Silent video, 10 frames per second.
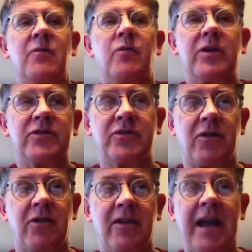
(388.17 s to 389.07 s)
we'll
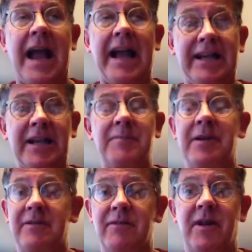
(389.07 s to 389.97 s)
start
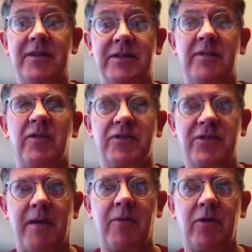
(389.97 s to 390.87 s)
academic advising for
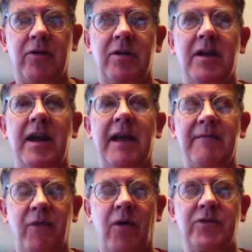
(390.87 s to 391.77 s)
summer and
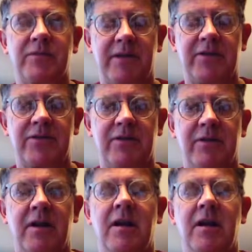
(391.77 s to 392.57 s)
fall semester.